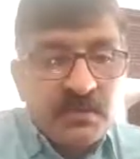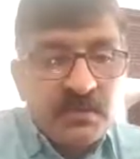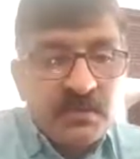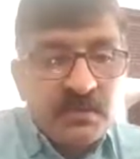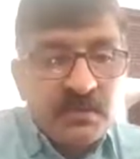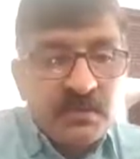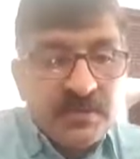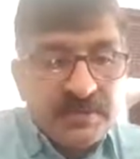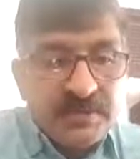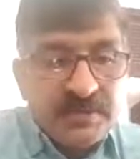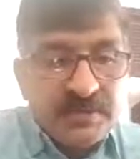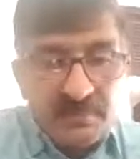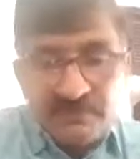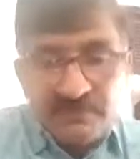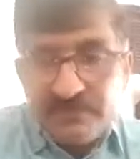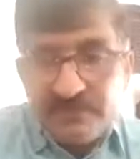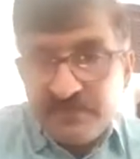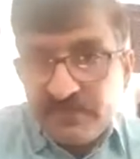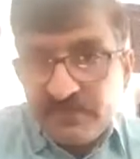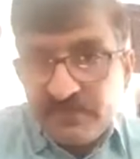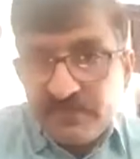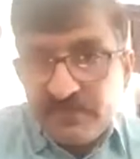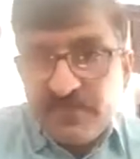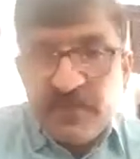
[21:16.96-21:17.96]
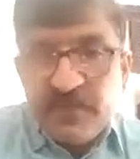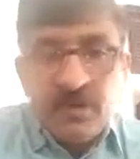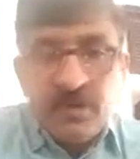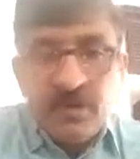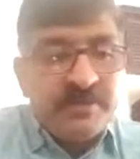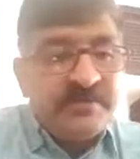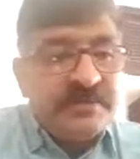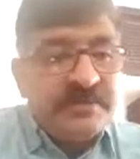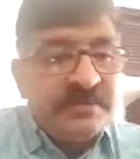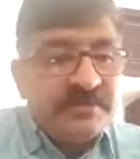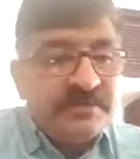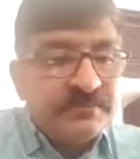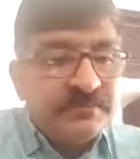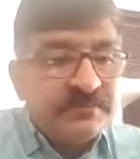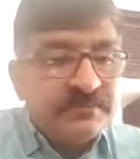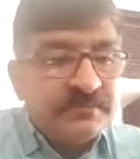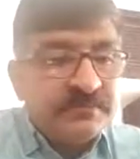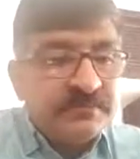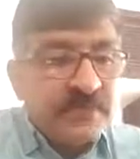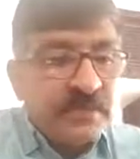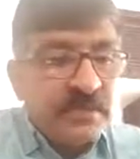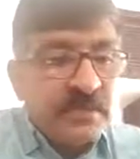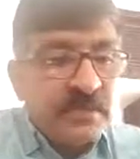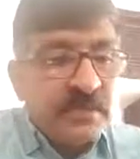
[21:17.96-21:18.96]
type of employment,
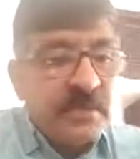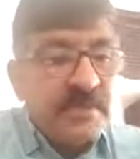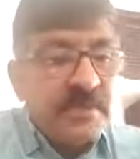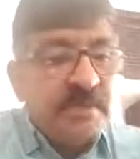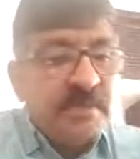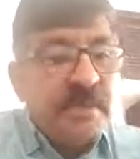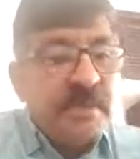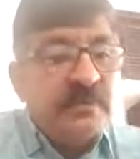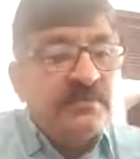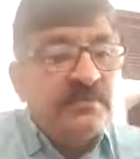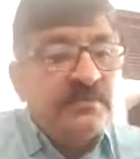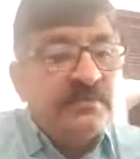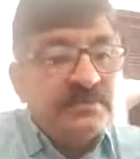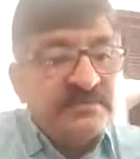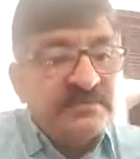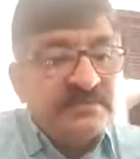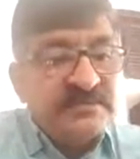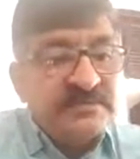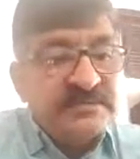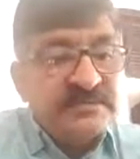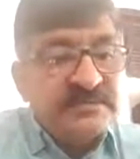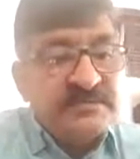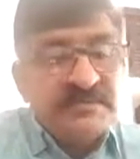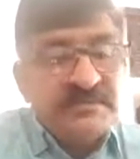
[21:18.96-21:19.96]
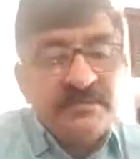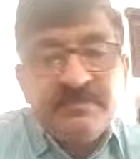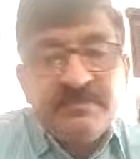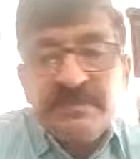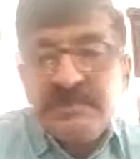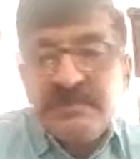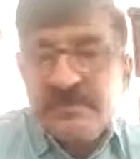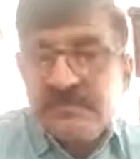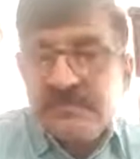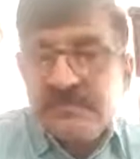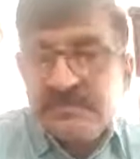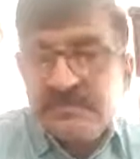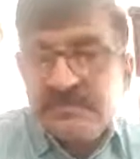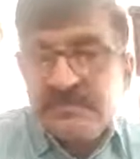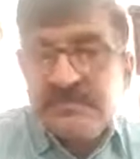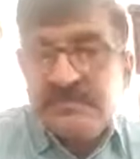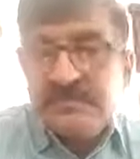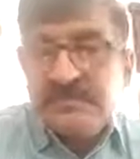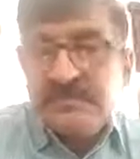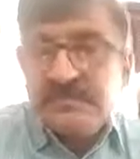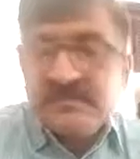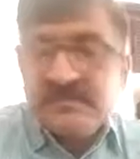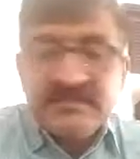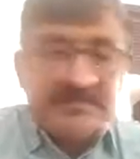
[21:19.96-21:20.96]
and hours of rest, mental
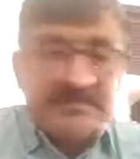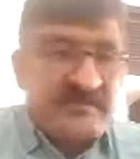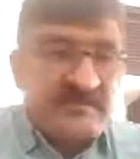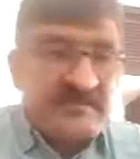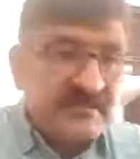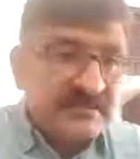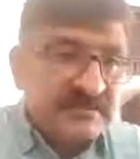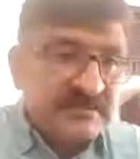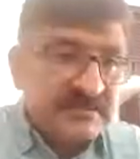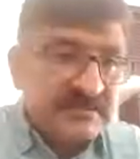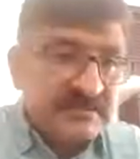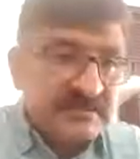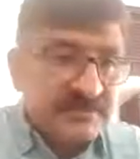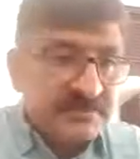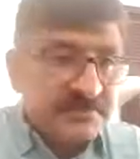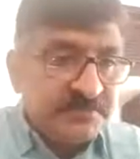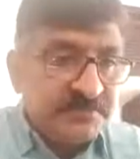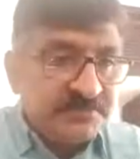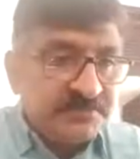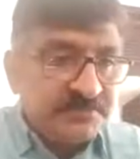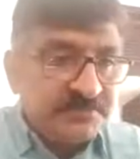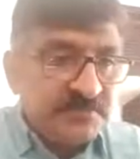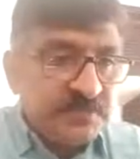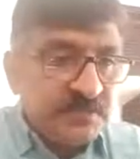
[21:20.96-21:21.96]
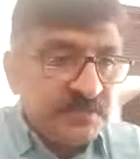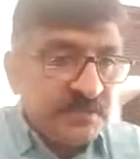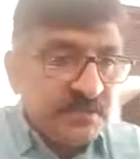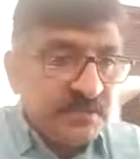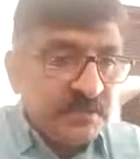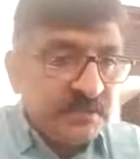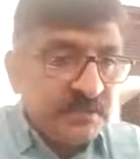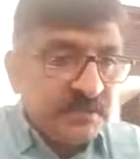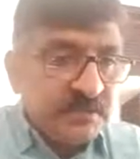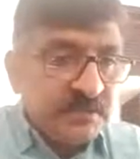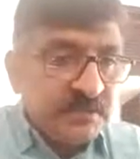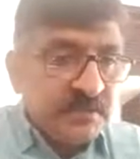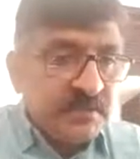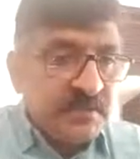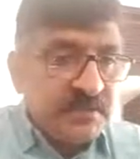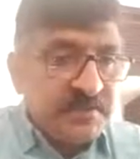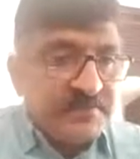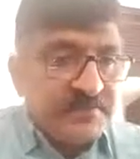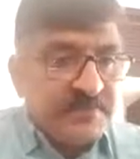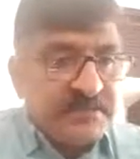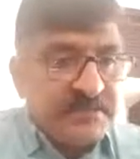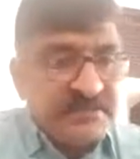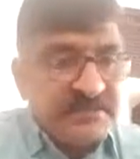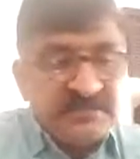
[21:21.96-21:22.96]
stress, etc., etc.
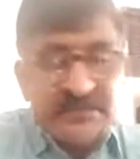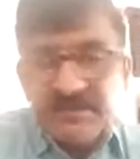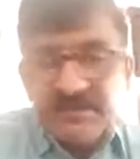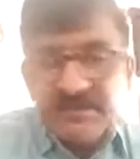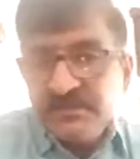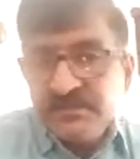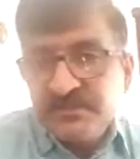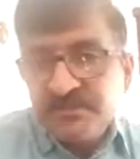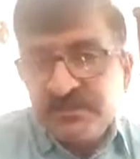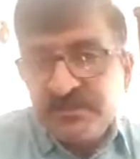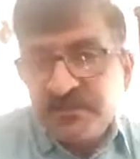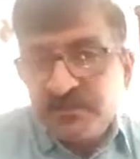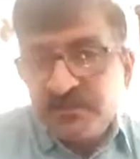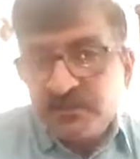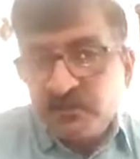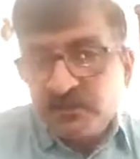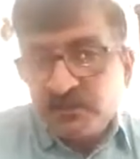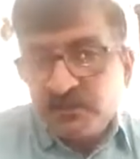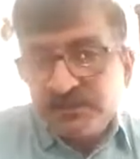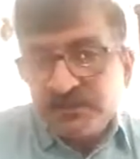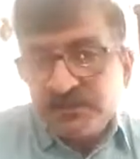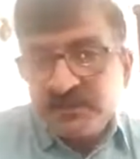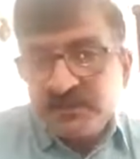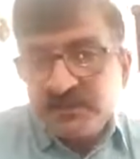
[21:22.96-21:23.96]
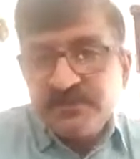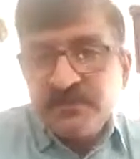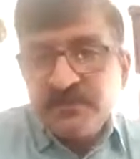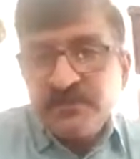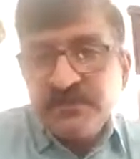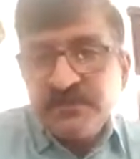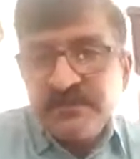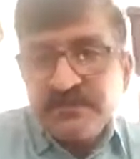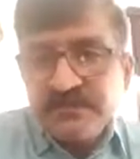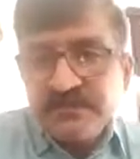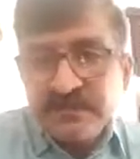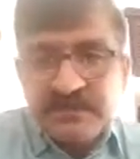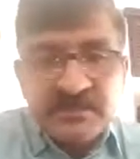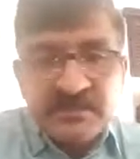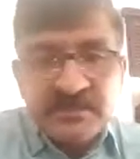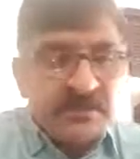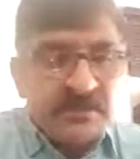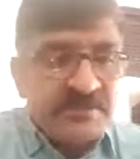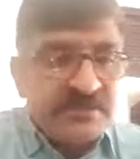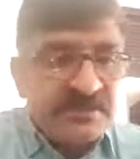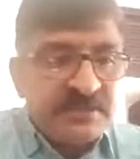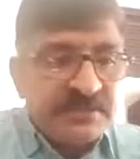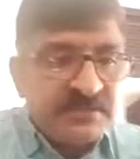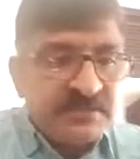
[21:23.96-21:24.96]
Then patient has to be observed for his general
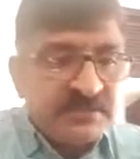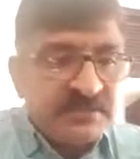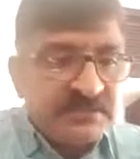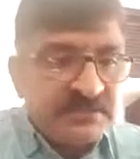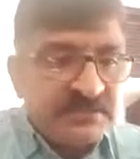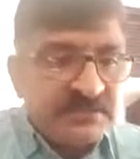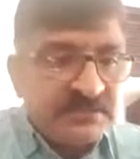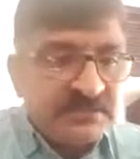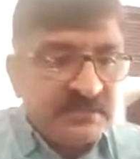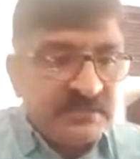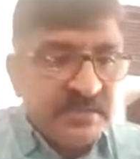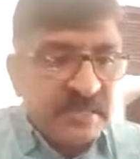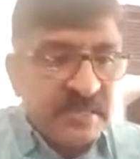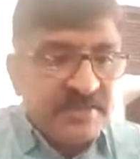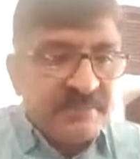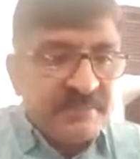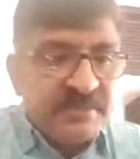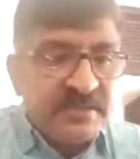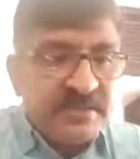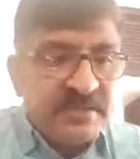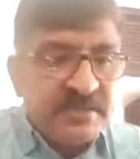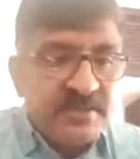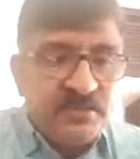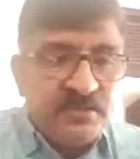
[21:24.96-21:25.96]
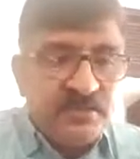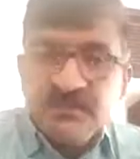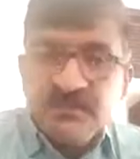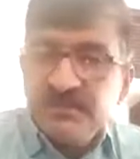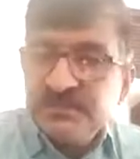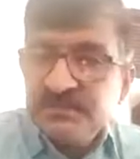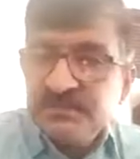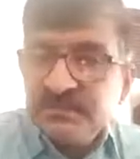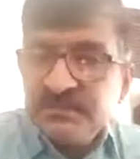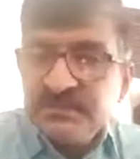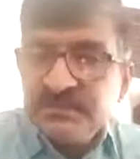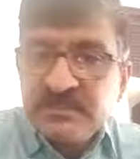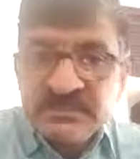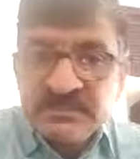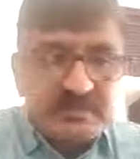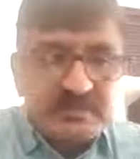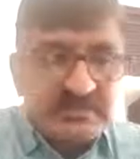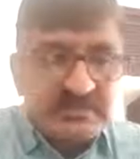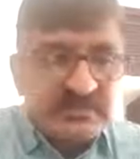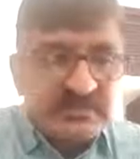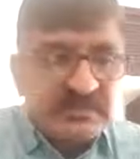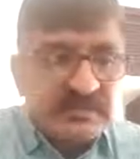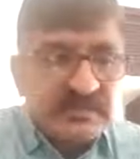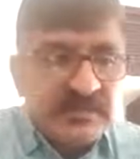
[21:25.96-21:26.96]
appearance, apparent nutritional
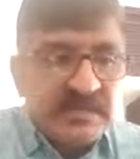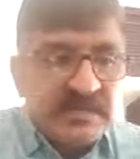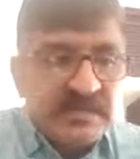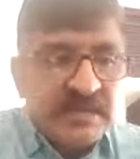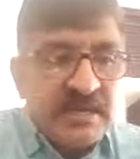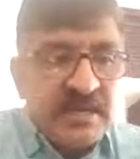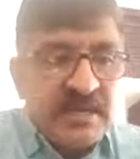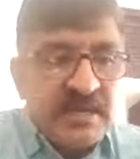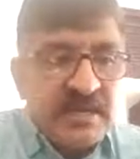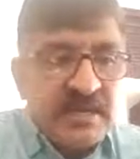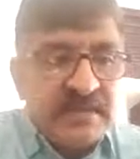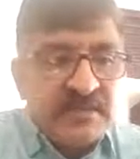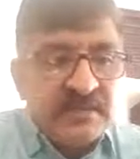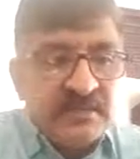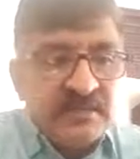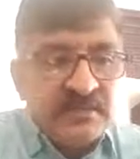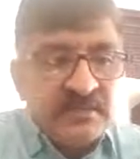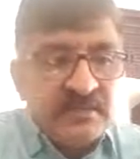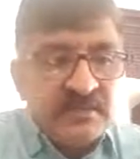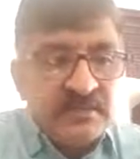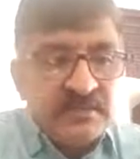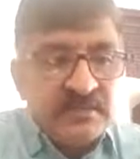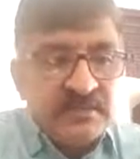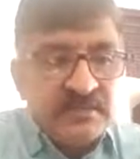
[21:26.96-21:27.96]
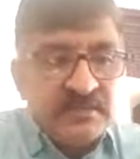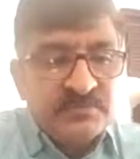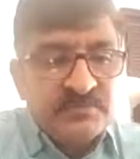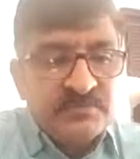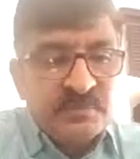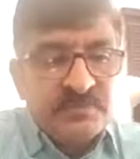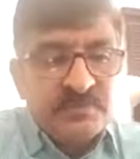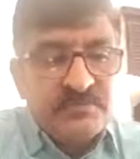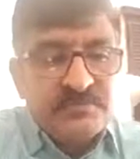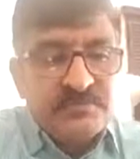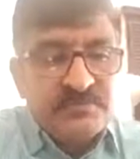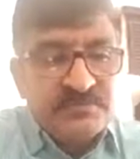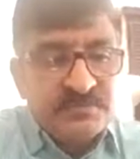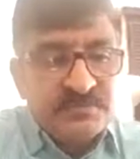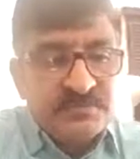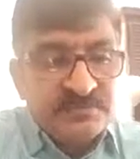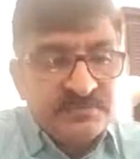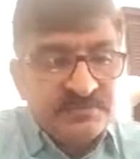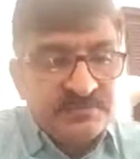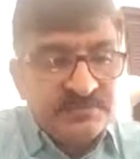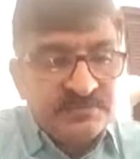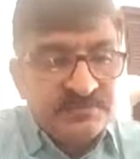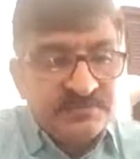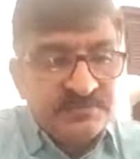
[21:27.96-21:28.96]
status, and
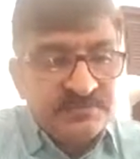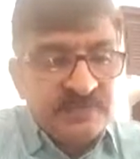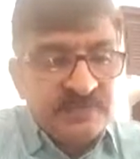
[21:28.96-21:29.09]
responsiveness.